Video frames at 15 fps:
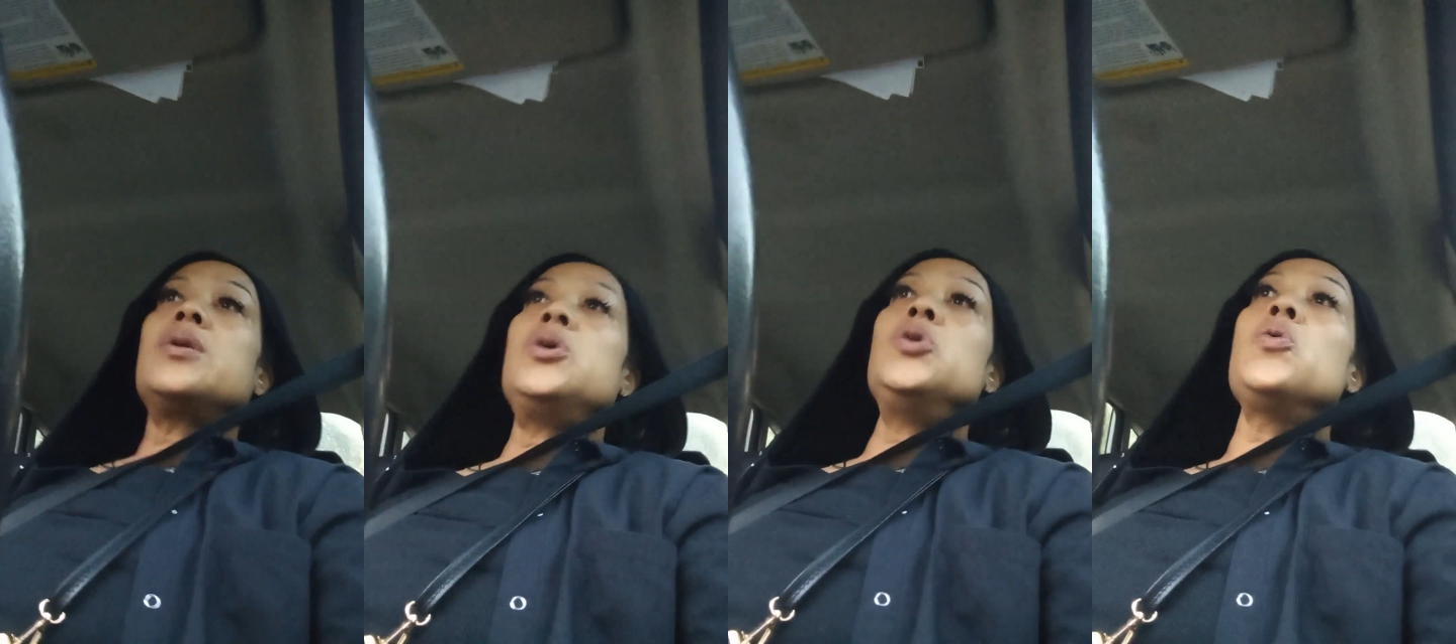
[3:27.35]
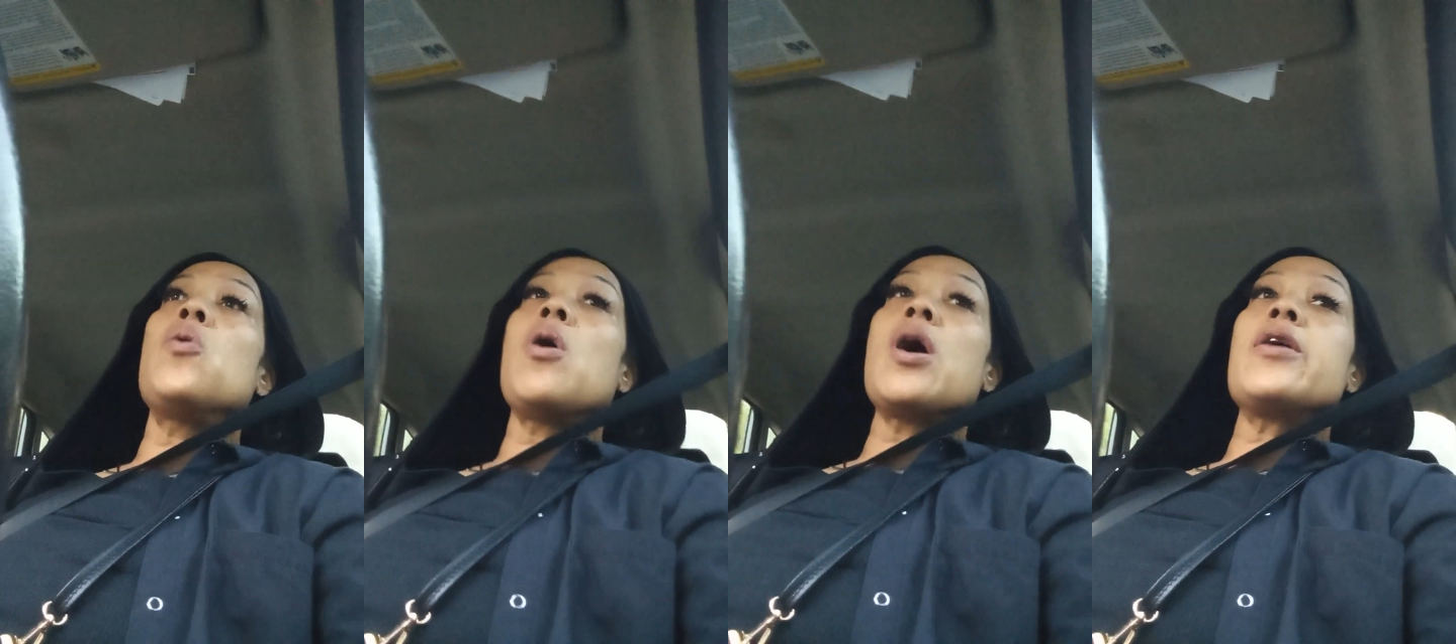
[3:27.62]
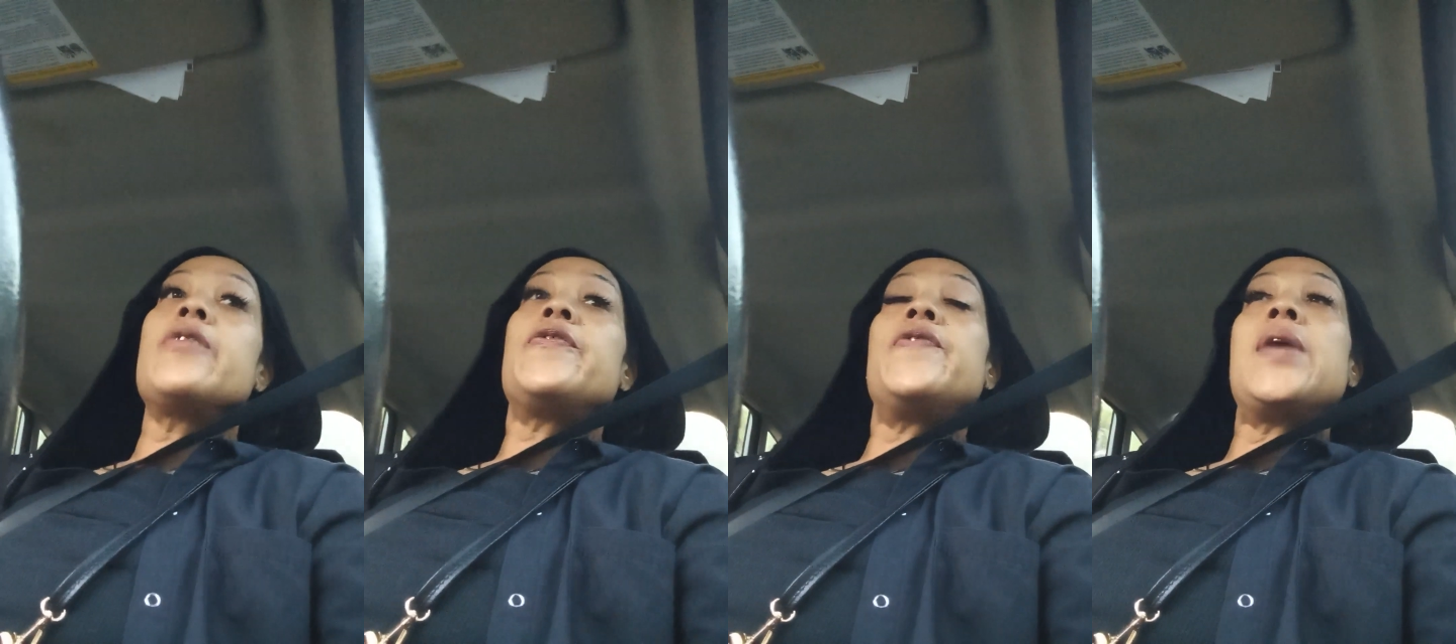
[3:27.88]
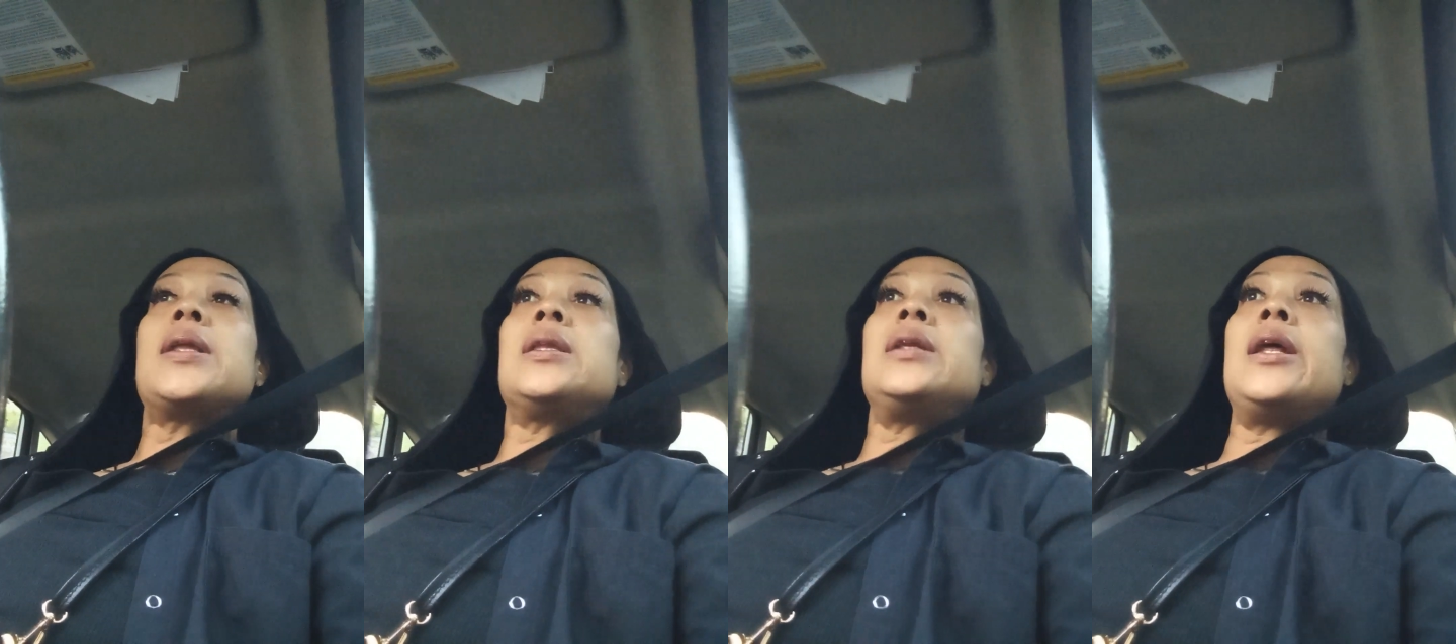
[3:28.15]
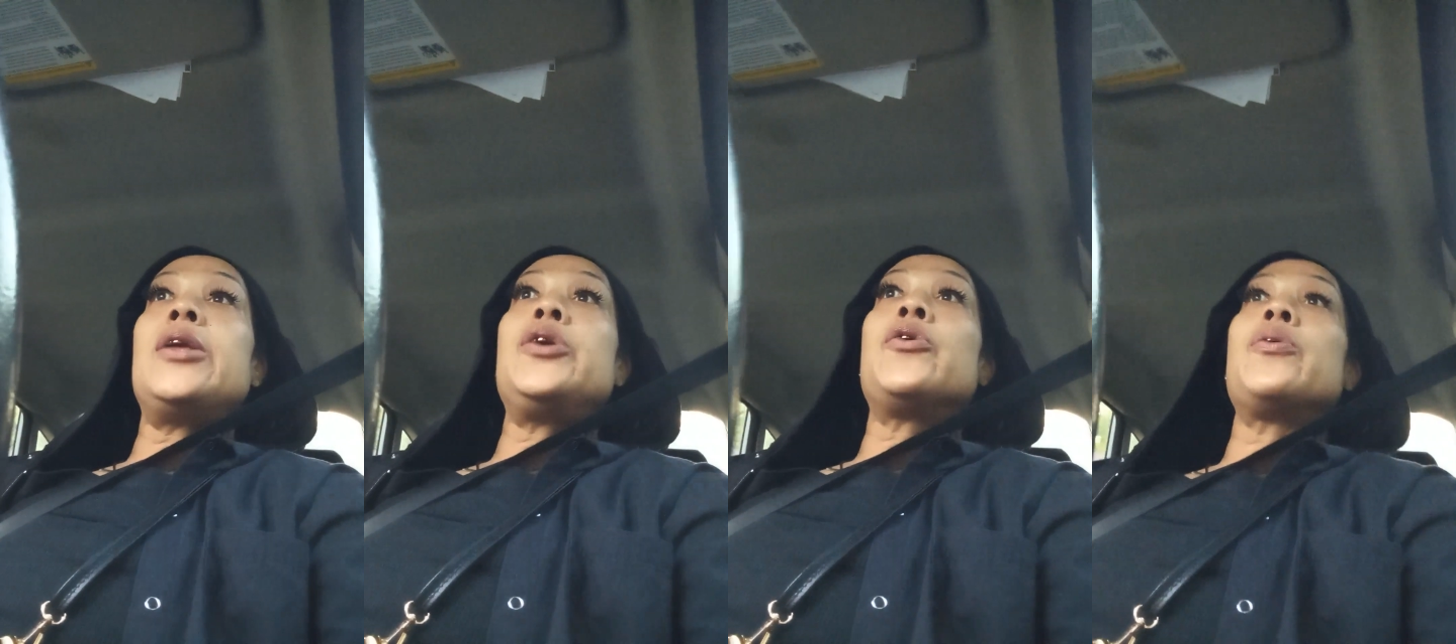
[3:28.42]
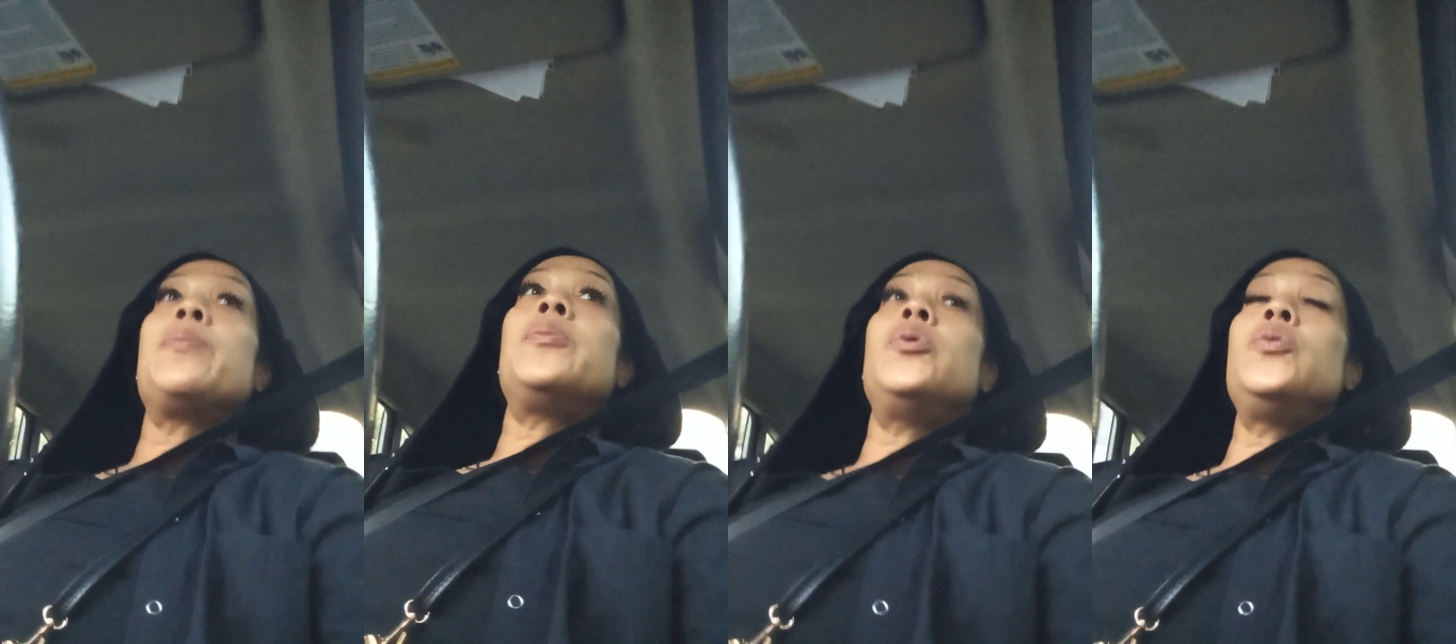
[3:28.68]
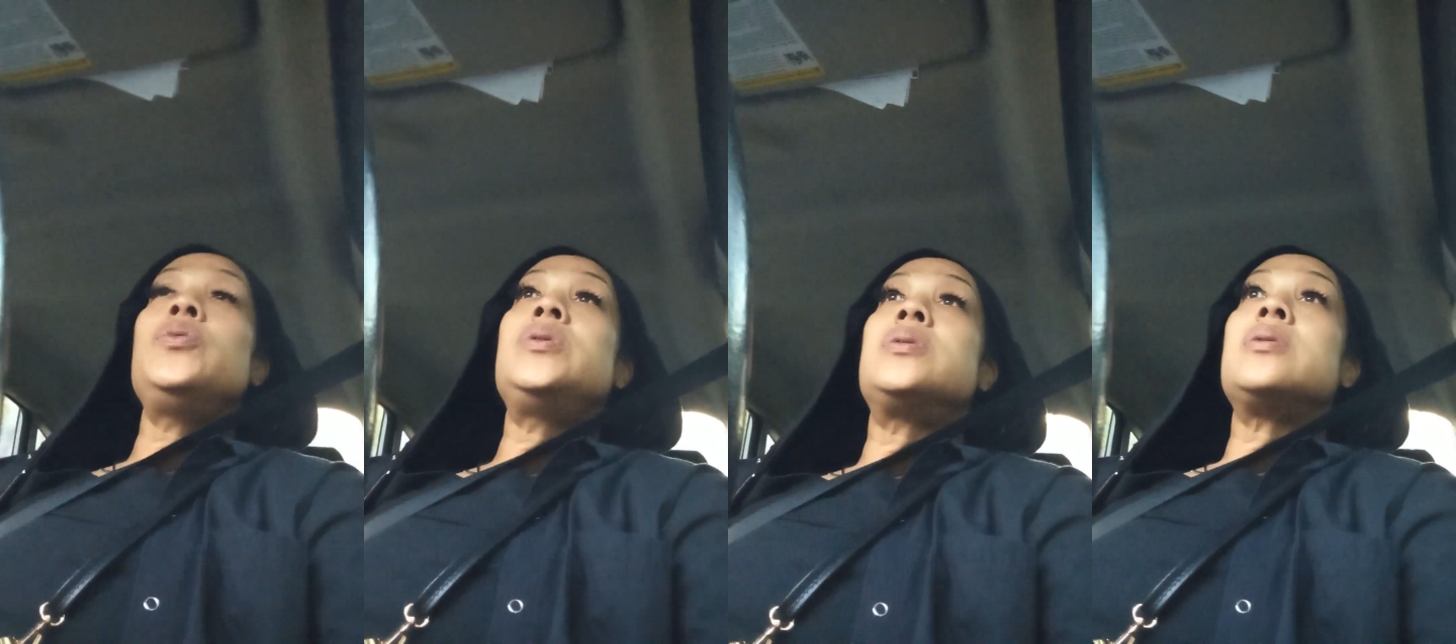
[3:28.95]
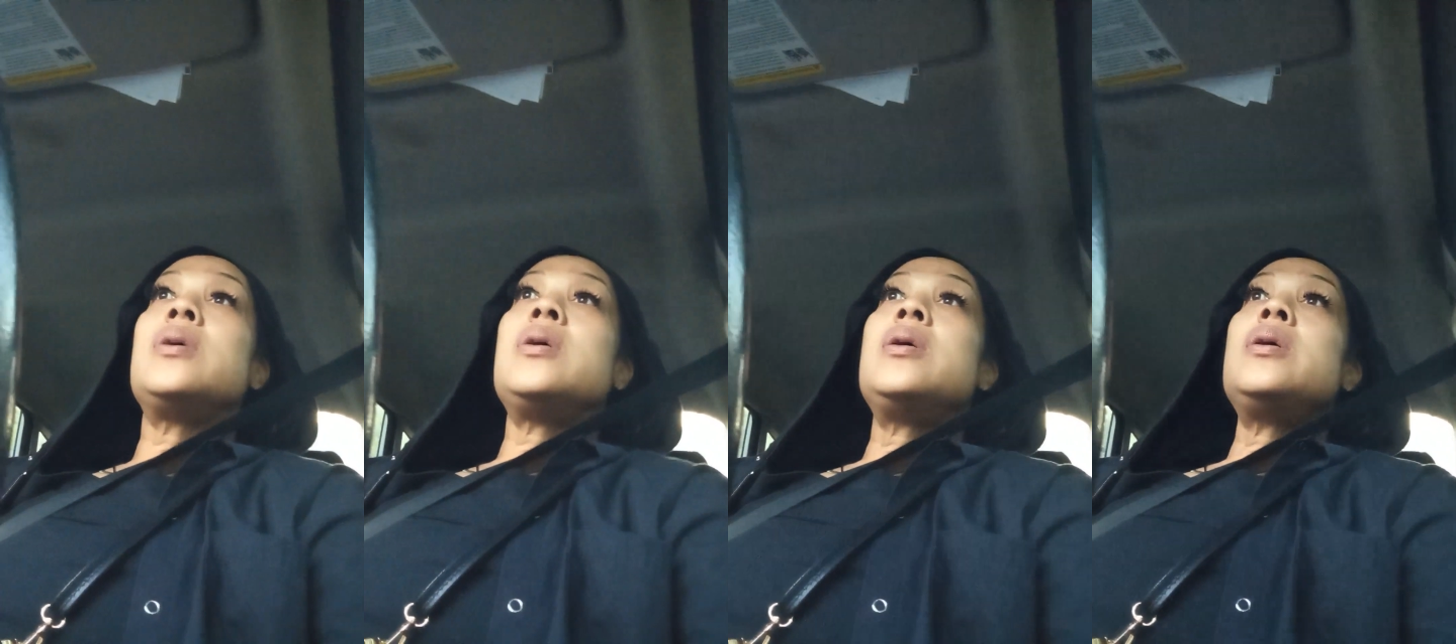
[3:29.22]
you are affected and your
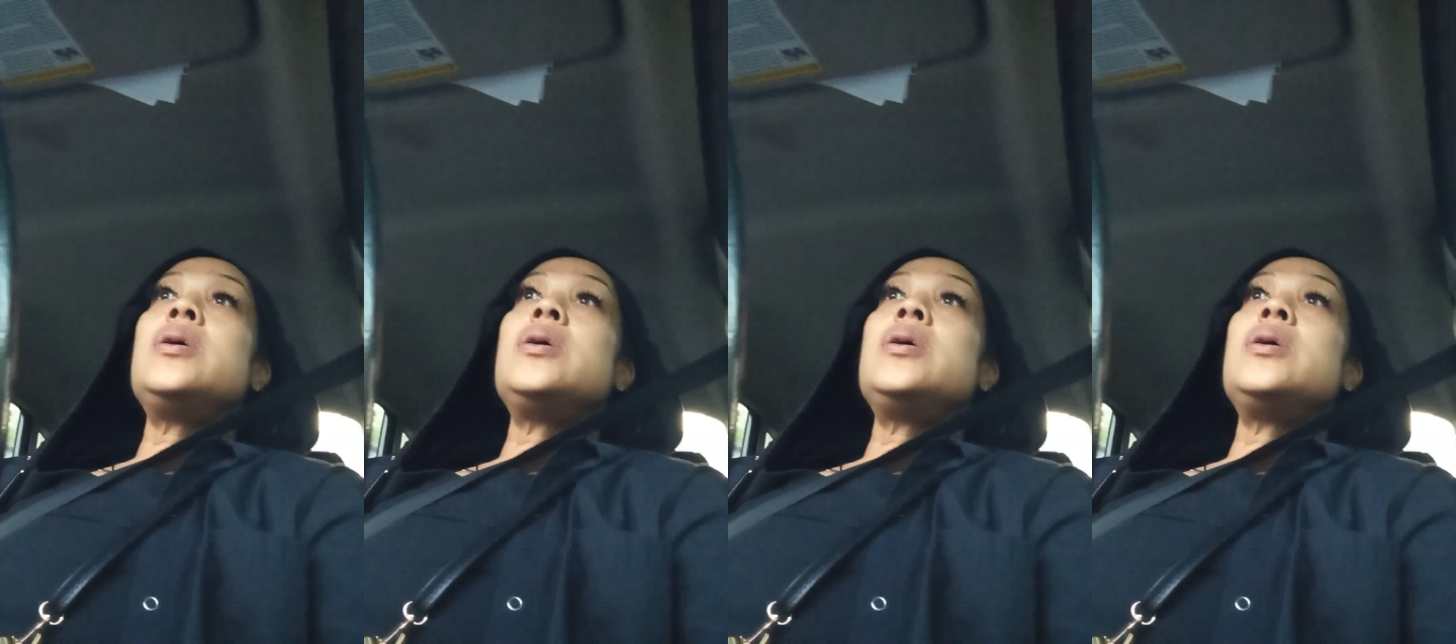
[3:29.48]
moods,